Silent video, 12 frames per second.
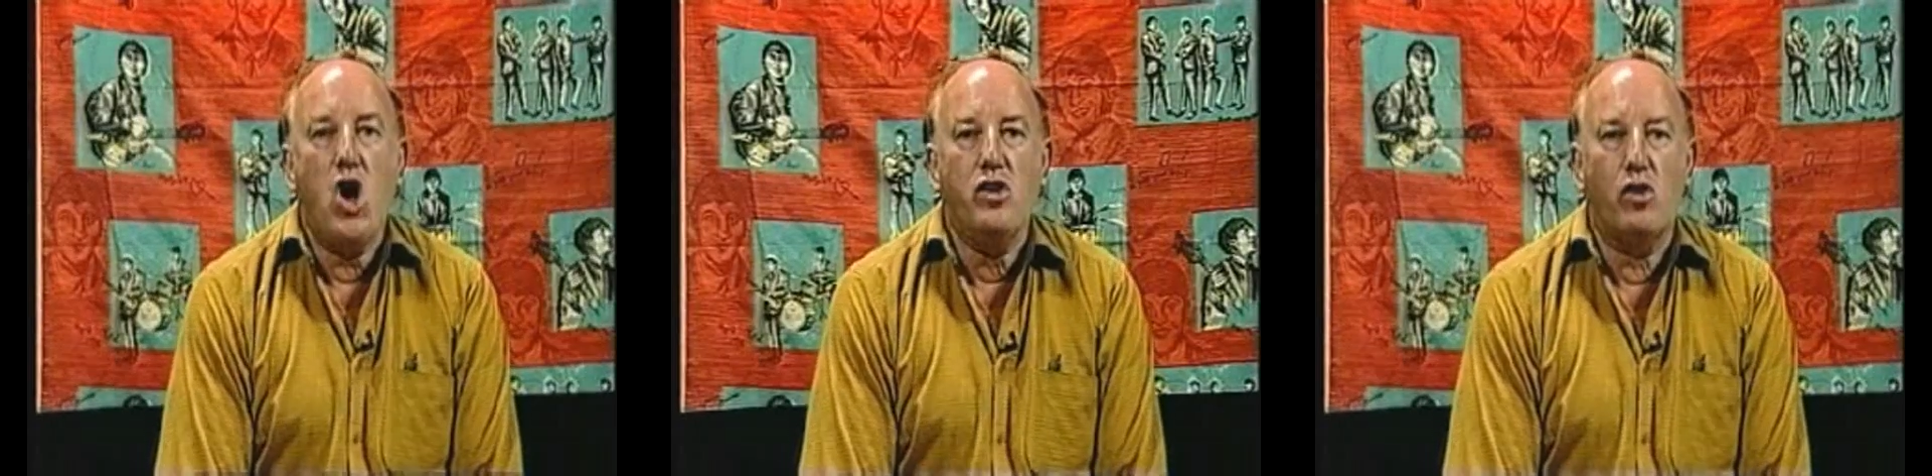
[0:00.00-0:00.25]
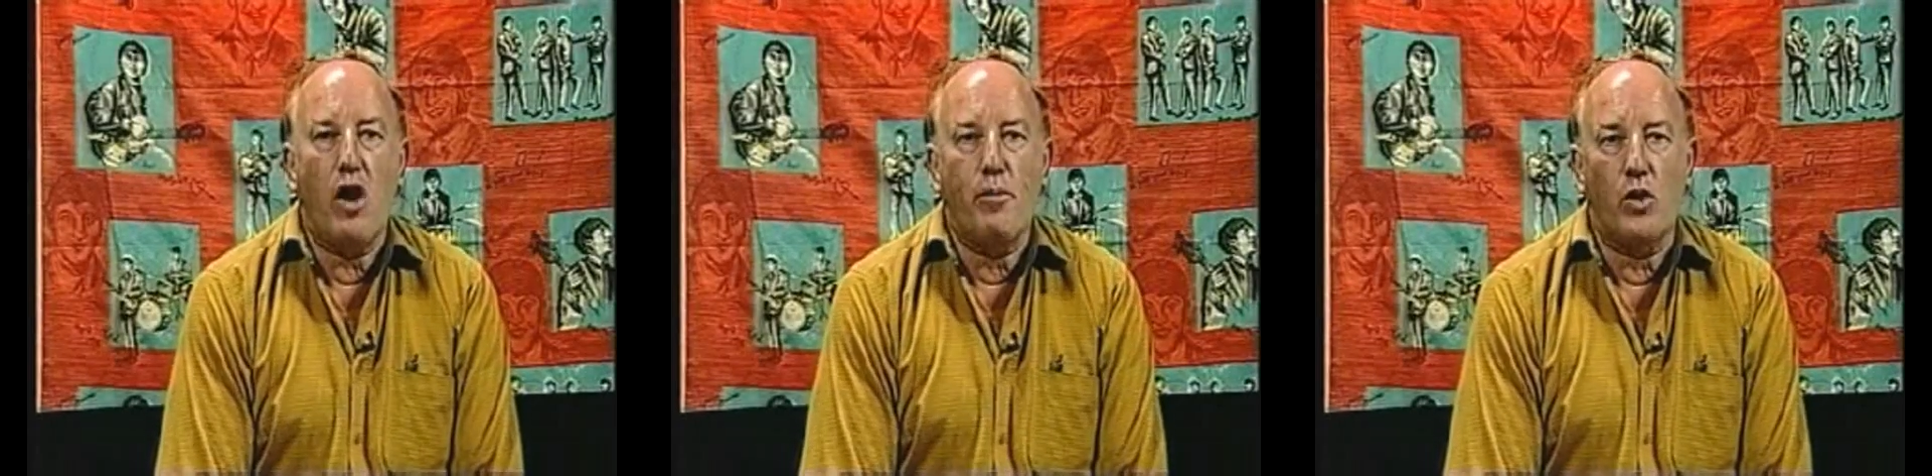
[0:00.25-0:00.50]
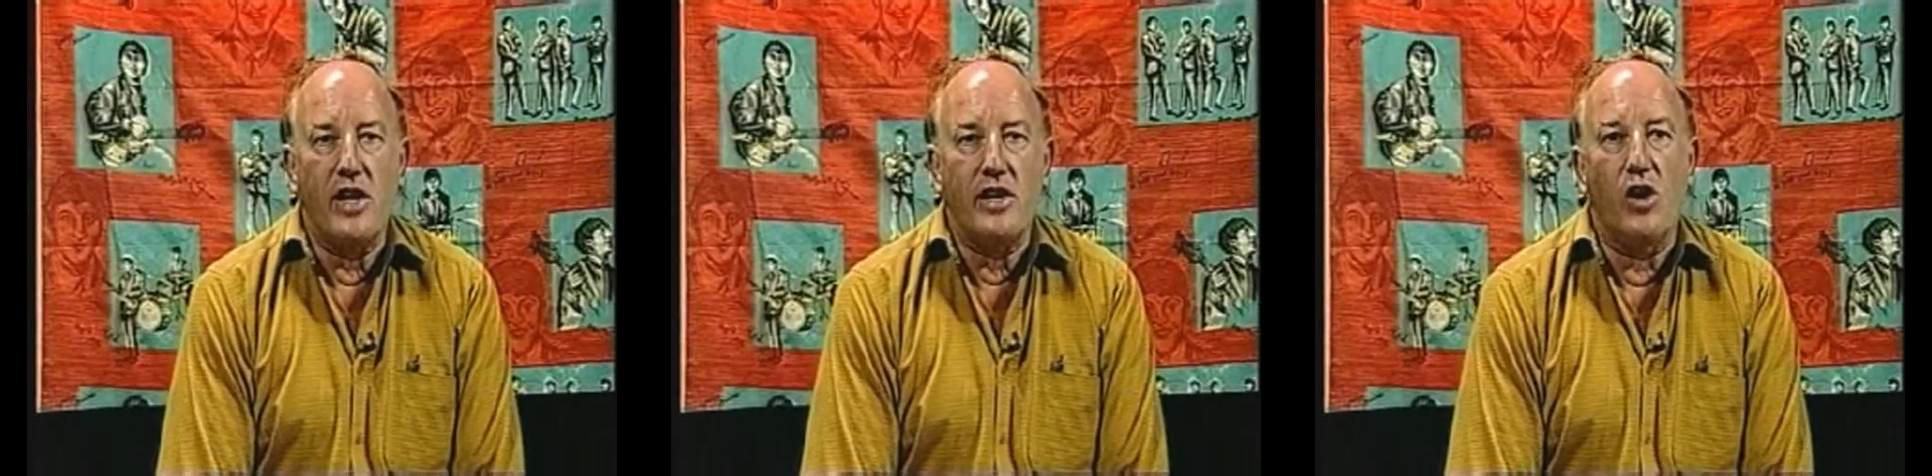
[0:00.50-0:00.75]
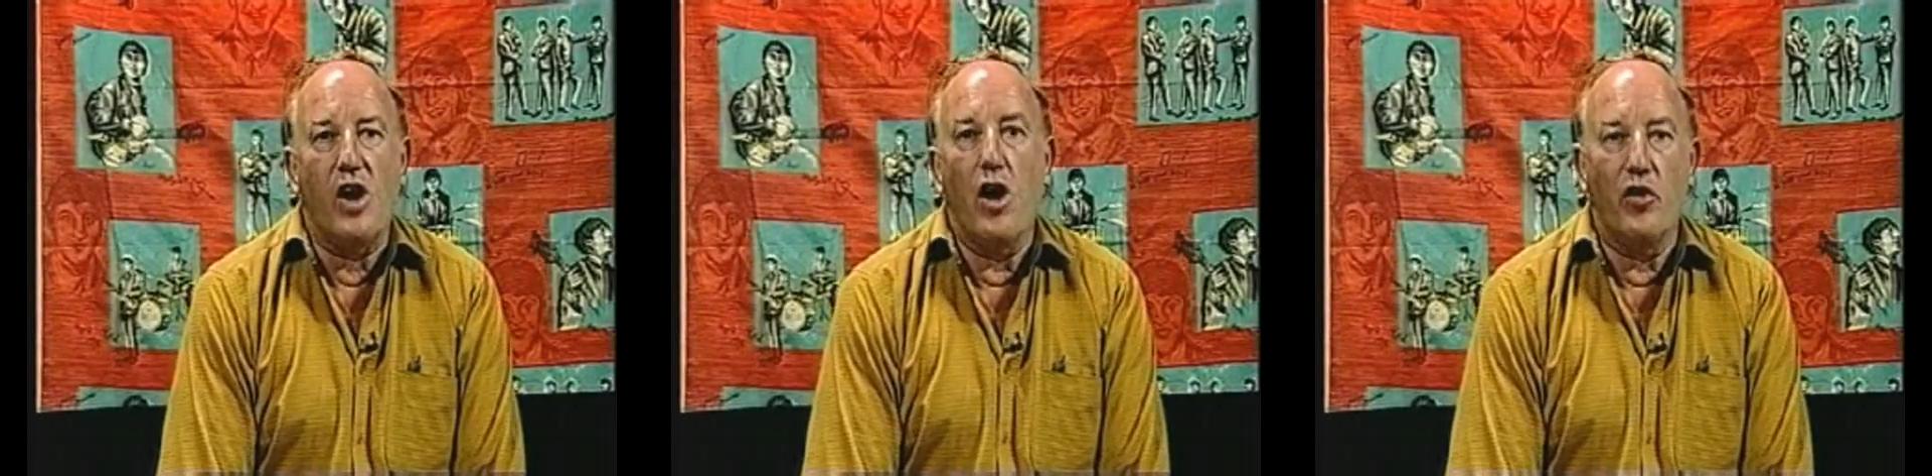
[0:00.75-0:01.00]

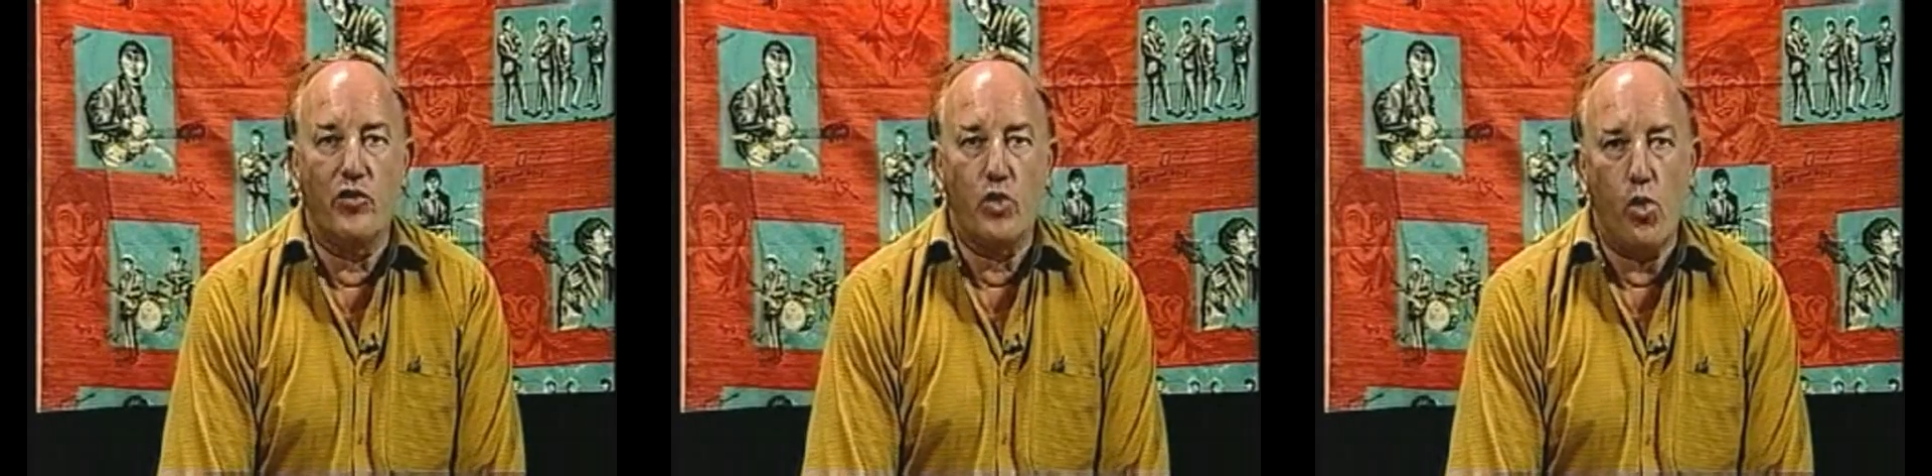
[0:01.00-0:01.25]
owner-operator of